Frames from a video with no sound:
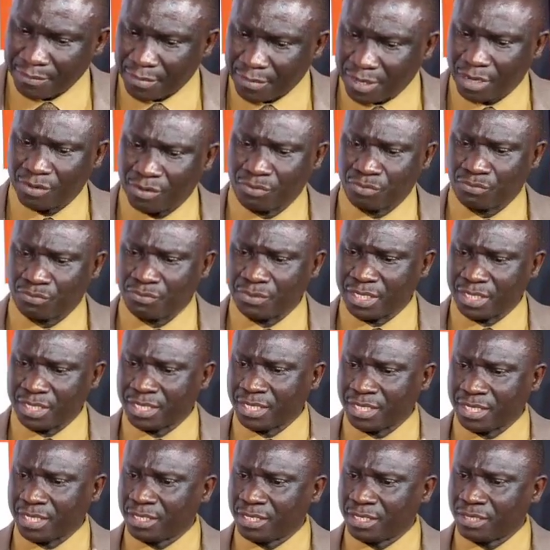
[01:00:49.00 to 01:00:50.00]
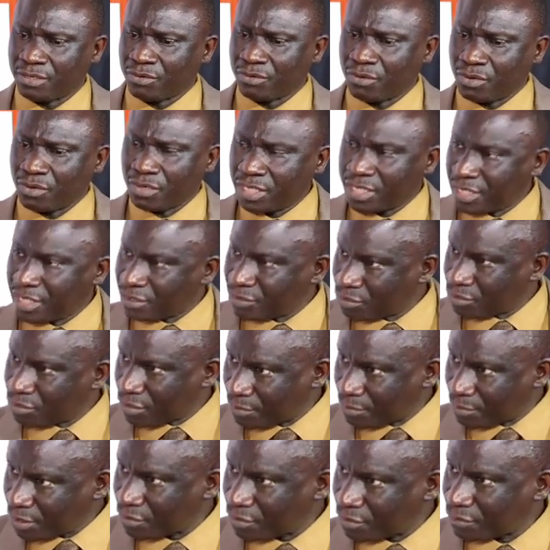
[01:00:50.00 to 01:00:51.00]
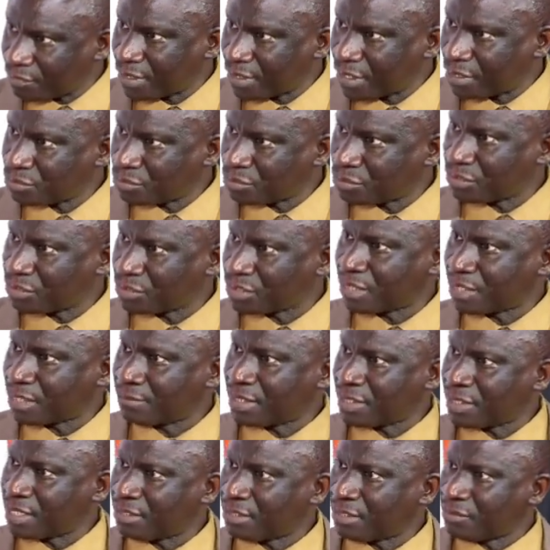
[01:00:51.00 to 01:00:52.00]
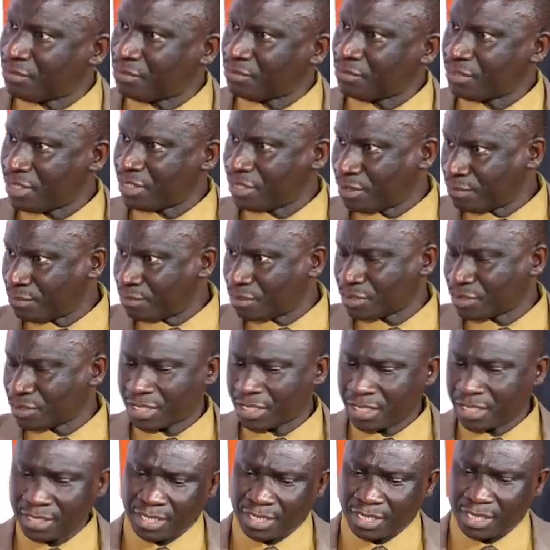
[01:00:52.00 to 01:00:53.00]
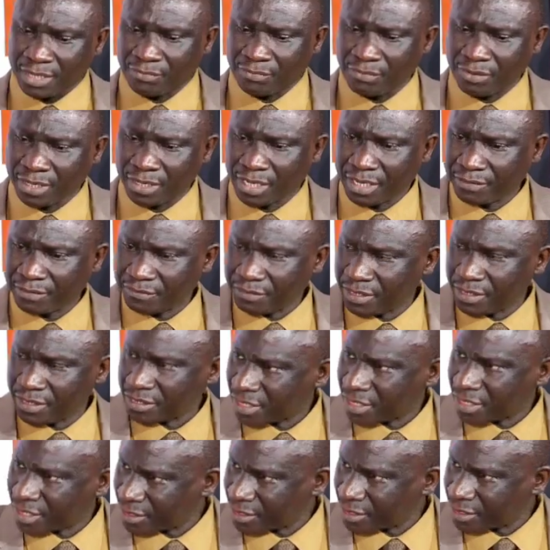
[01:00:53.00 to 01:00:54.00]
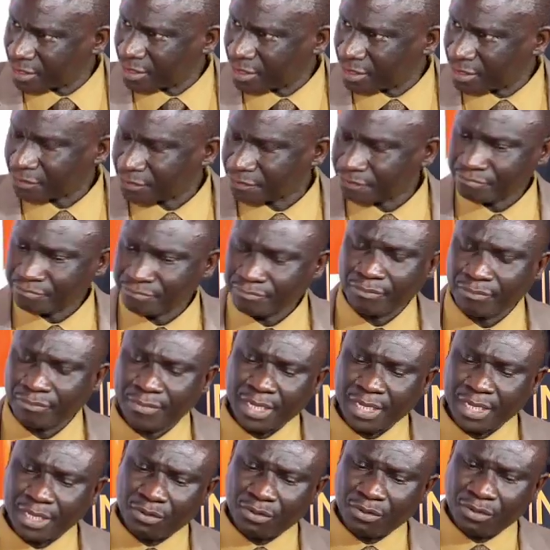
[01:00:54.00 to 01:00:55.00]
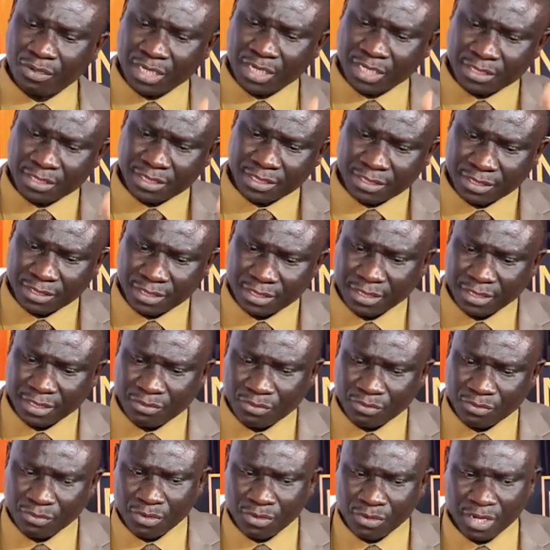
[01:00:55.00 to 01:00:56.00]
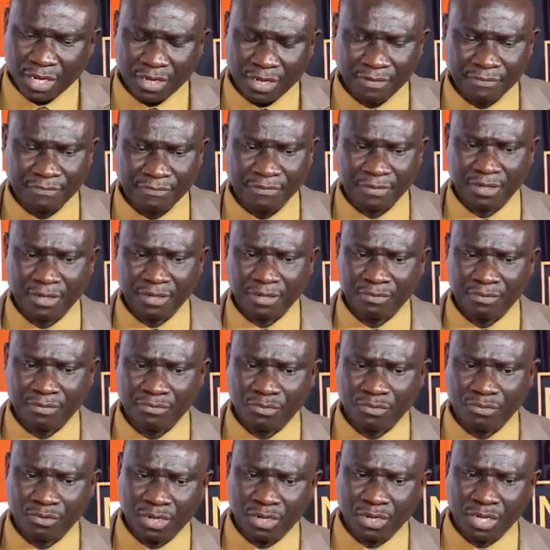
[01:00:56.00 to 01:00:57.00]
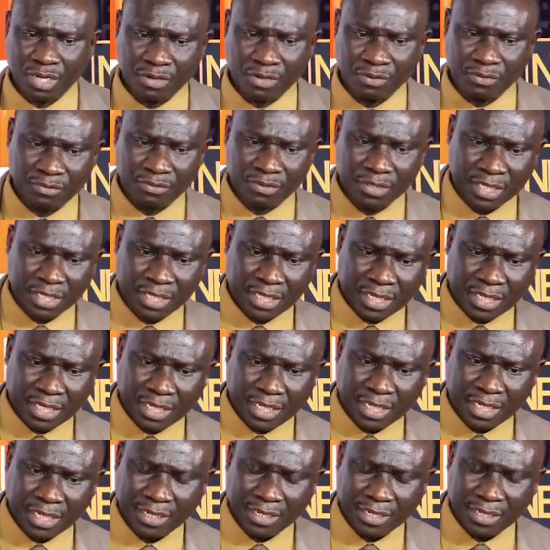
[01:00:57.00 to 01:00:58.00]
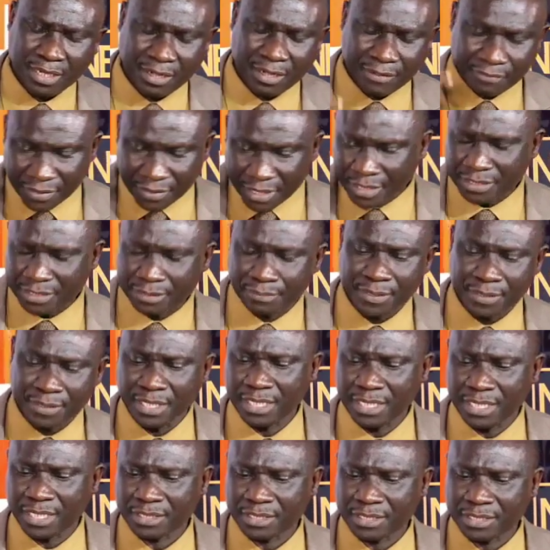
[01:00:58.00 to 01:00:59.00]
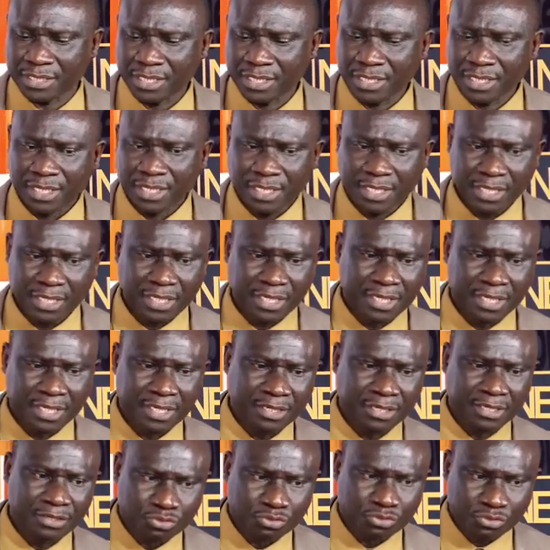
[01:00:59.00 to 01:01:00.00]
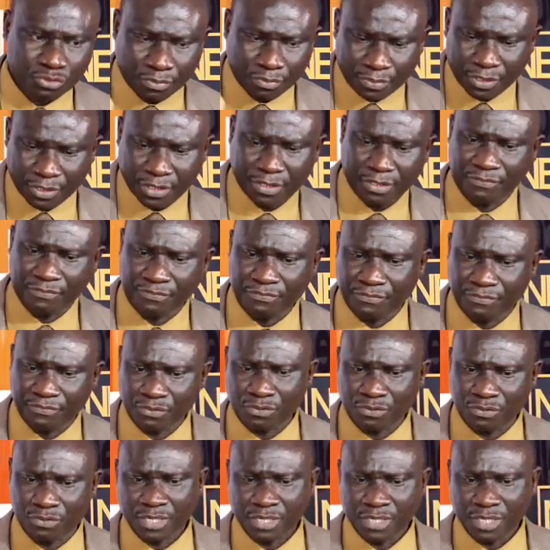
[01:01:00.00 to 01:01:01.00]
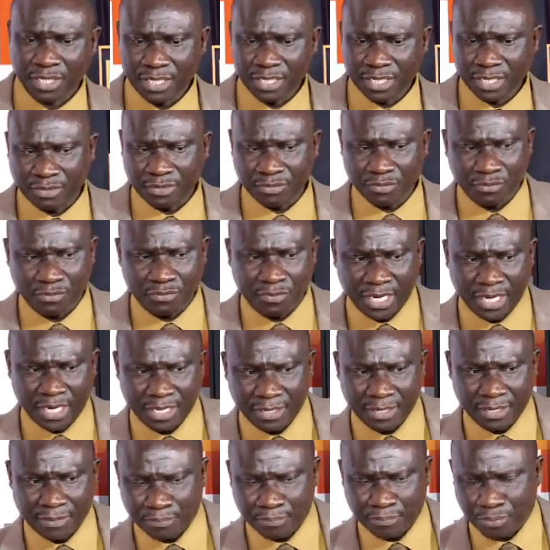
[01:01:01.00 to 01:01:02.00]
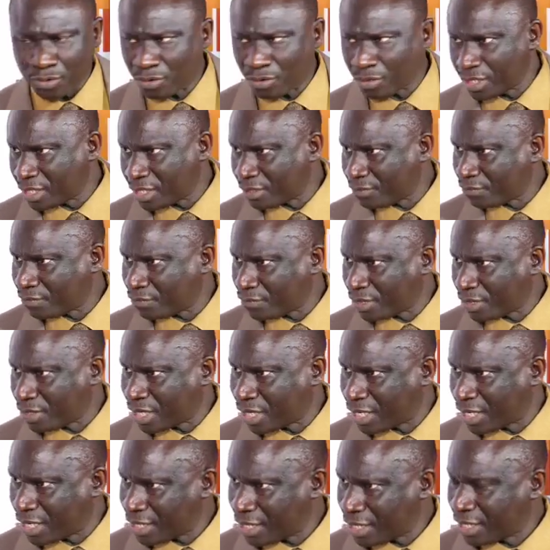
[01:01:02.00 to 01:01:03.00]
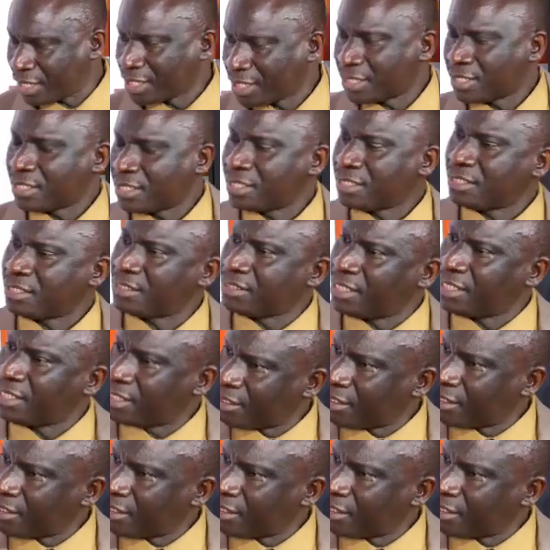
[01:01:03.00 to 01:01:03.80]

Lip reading: out with all this number of households. I'm telling you, GBOS said, hey, we have the statistics. Others who have know-how, have experience in distributing food, they know where the poor are, they